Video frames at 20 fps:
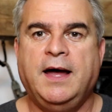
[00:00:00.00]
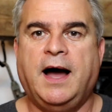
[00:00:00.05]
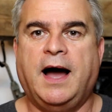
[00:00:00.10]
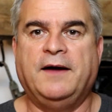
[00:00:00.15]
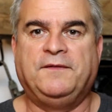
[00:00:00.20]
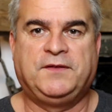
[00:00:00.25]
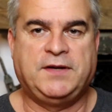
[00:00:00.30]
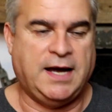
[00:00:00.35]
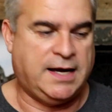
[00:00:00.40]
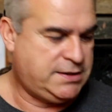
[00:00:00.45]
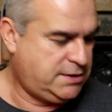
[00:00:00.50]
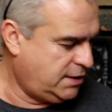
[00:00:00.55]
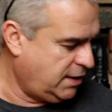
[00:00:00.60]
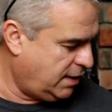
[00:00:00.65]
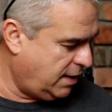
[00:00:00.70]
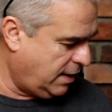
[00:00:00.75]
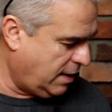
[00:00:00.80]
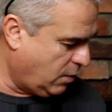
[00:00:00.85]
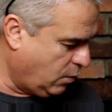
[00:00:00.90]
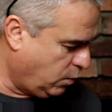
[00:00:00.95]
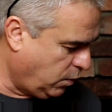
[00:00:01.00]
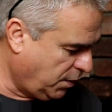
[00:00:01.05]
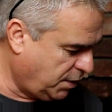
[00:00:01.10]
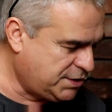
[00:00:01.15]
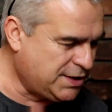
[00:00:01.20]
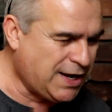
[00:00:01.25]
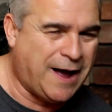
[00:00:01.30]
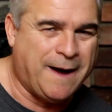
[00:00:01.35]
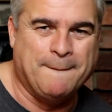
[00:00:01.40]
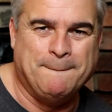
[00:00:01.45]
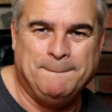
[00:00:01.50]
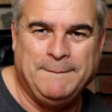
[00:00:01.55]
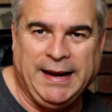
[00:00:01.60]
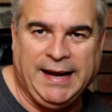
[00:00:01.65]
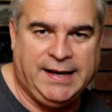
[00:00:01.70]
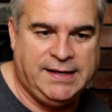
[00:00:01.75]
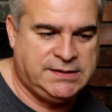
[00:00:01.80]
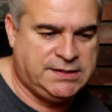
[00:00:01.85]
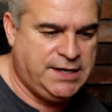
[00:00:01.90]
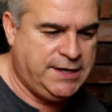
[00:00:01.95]
I've tested it, it works
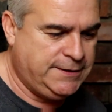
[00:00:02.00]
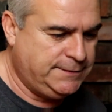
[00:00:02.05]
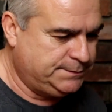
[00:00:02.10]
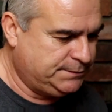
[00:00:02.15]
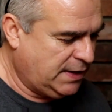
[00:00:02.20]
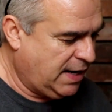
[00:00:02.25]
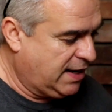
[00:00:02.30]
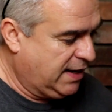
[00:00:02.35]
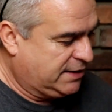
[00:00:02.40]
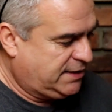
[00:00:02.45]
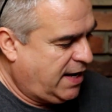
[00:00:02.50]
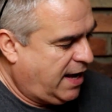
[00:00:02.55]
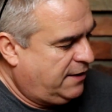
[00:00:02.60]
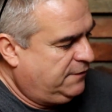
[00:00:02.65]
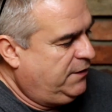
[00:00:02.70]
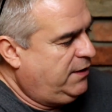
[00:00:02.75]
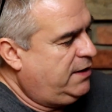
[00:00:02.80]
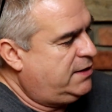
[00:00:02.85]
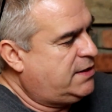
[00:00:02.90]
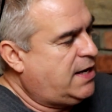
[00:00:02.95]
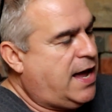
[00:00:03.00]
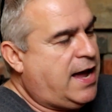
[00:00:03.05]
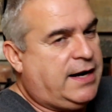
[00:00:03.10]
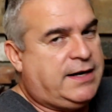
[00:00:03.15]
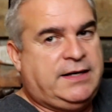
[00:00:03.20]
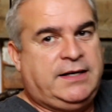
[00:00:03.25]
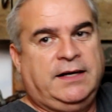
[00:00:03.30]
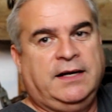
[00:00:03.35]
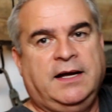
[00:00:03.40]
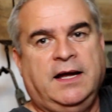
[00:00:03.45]
amazing, and it's heavy as heck.